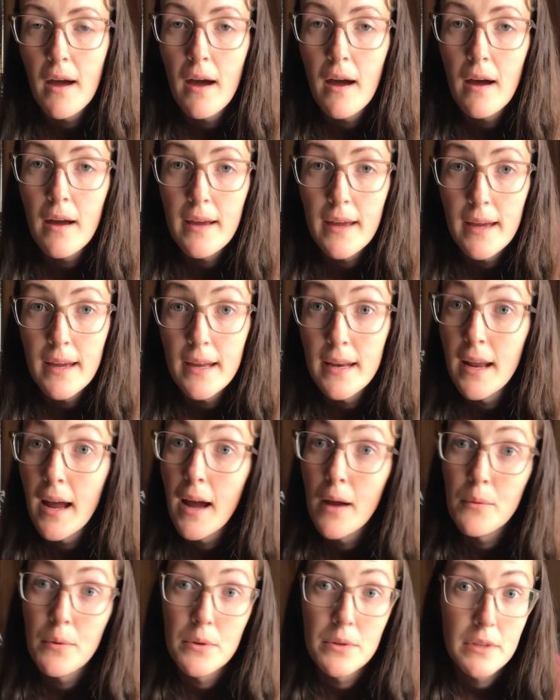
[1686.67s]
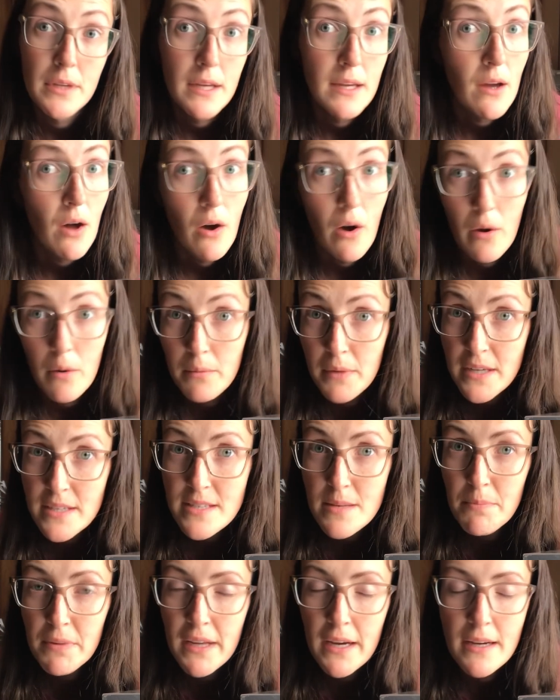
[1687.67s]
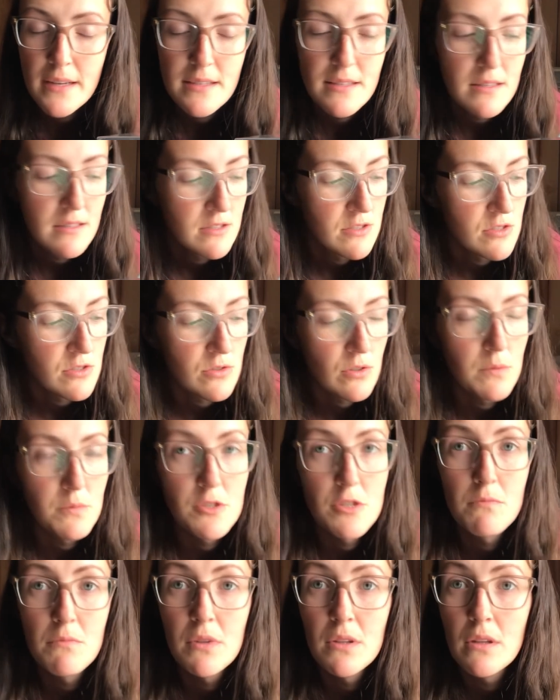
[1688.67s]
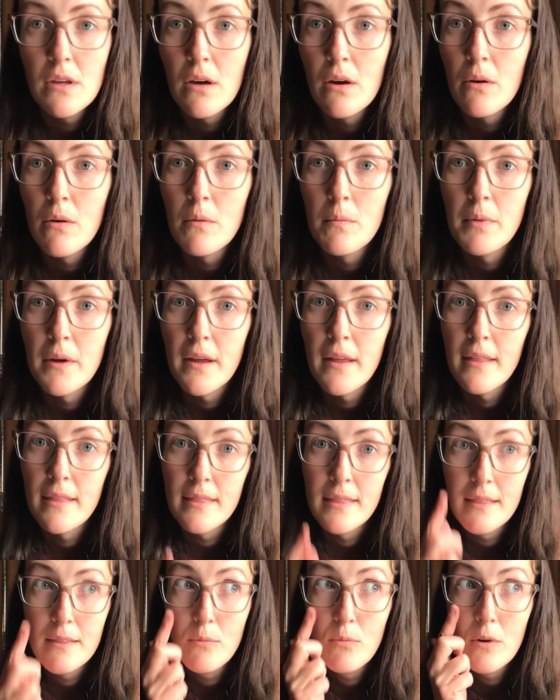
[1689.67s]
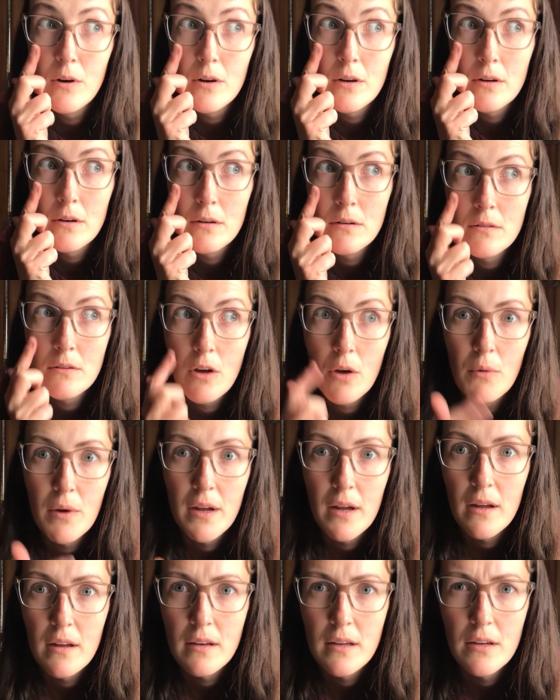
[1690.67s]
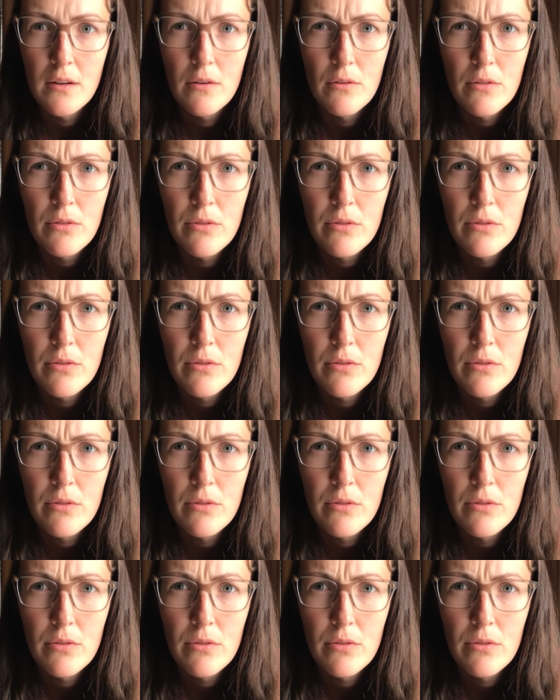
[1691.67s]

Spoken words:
Again, I will link all my supplies in the description below, but we're going on year